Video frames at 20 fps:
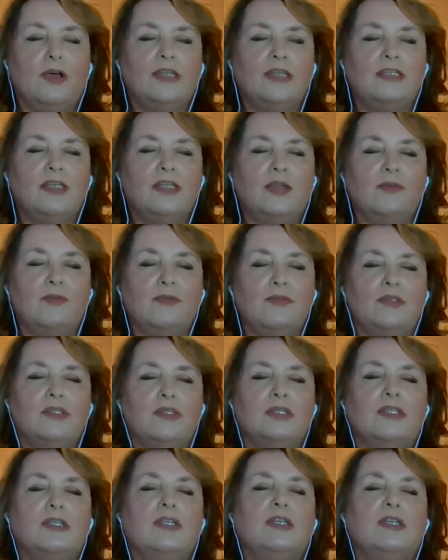I
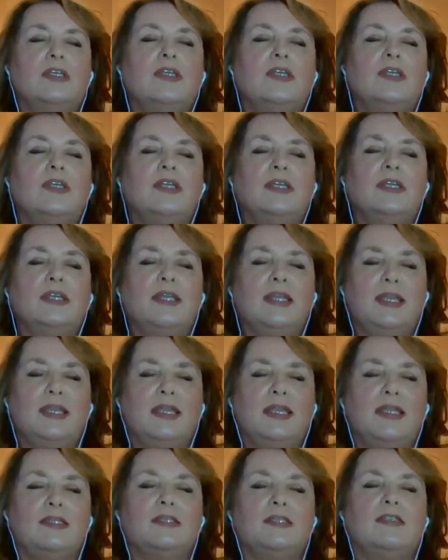don't
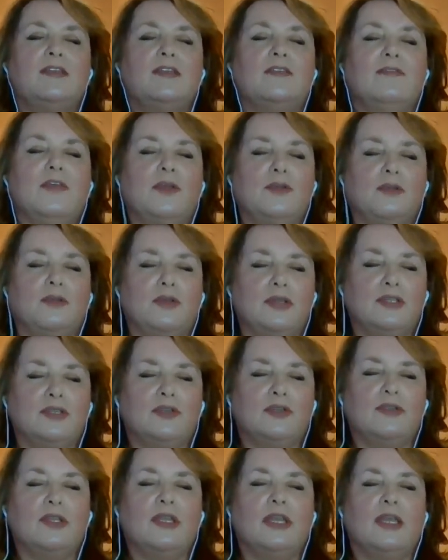need to focus
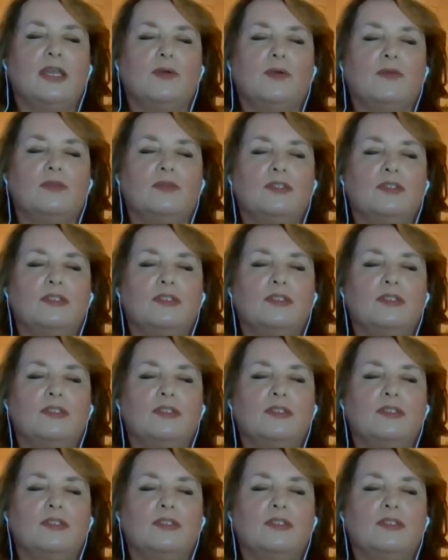on the guilt.